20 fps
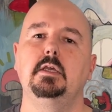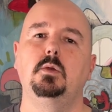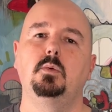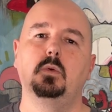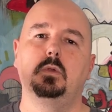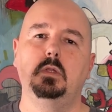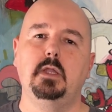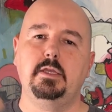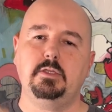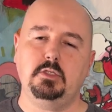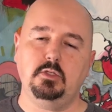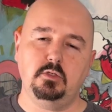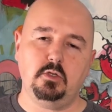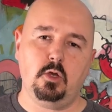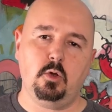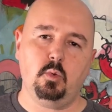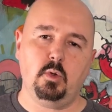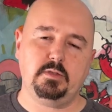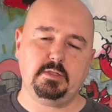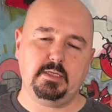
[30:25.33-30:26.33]
will let you
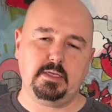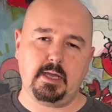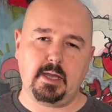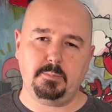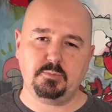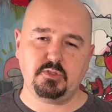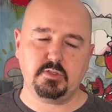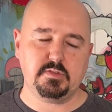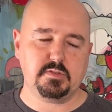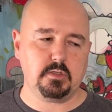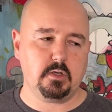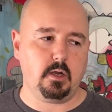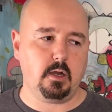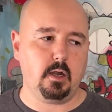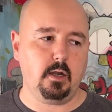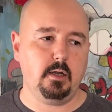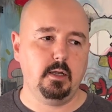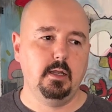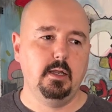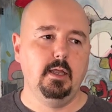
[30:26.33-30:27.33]
know what the options
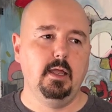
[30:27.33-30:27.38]
are,